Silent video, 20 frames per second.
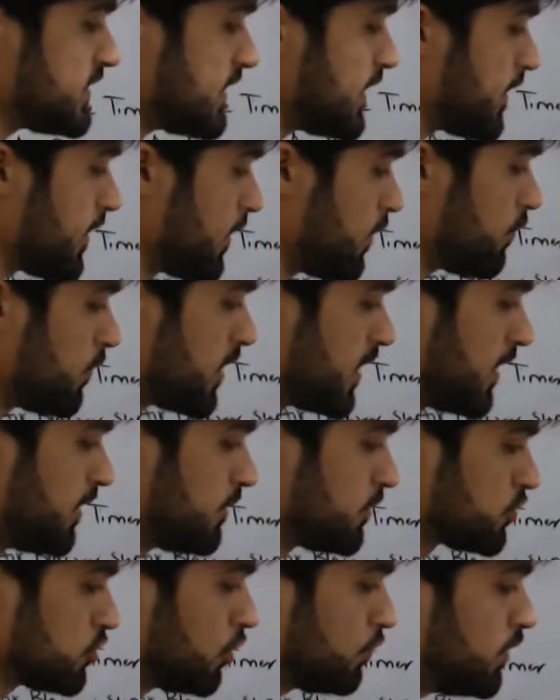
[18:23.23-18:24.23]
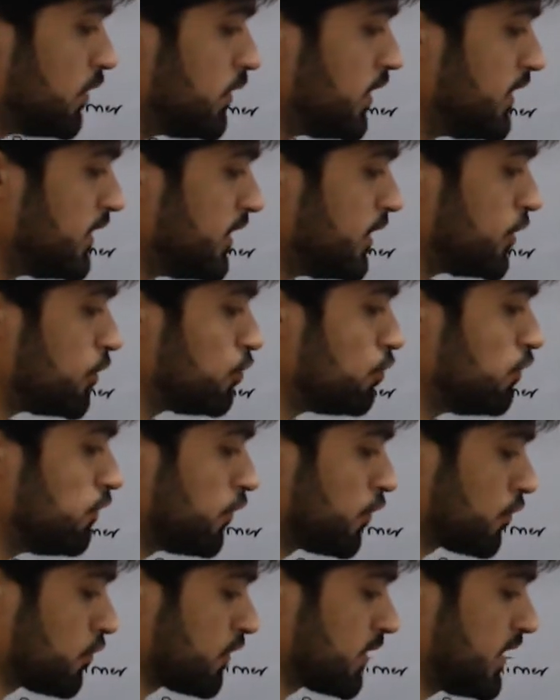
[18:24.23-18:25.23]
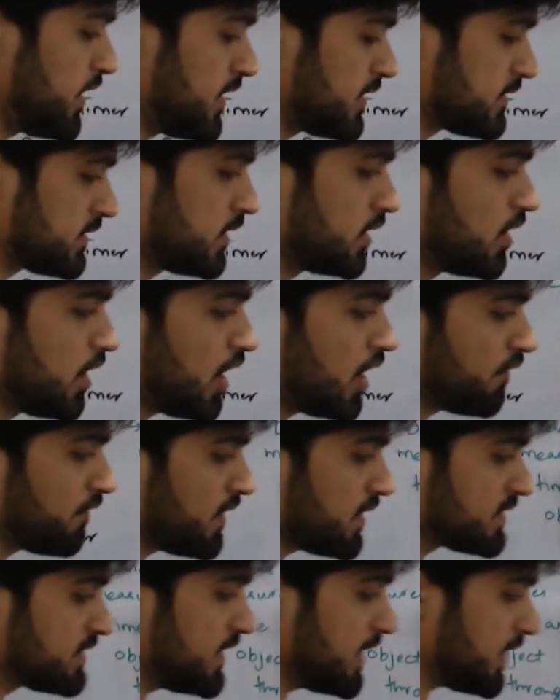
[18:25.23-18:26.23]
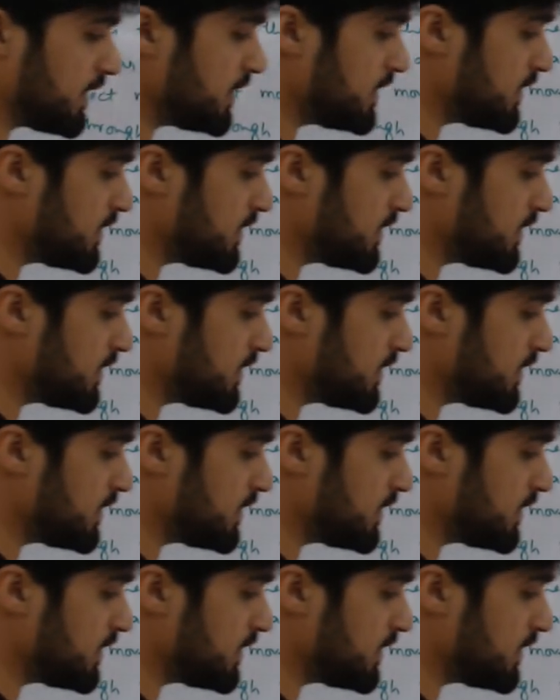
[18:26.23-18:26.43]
required. So we will need 2 photo gates of exactly the